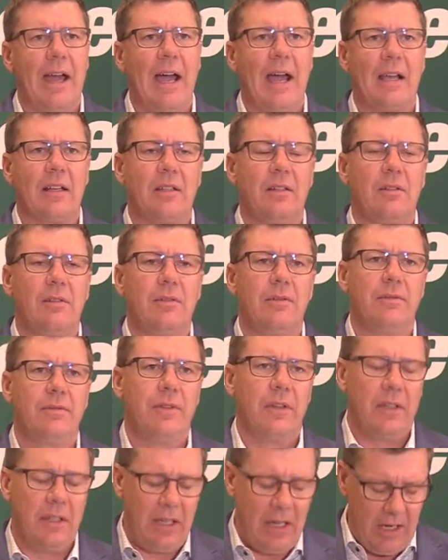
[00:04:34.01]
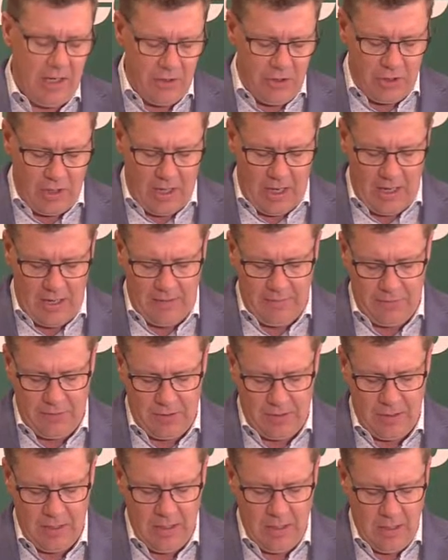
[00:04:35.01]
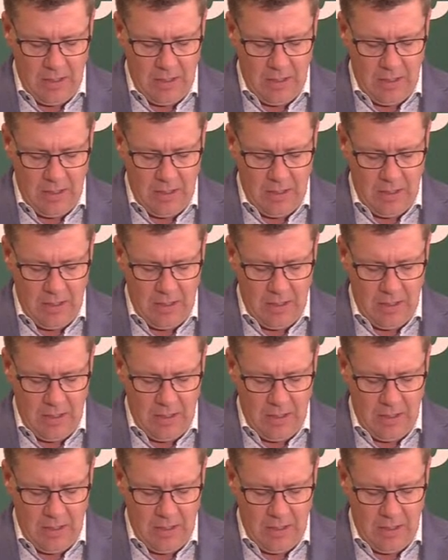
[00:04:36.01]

active, engaged lives,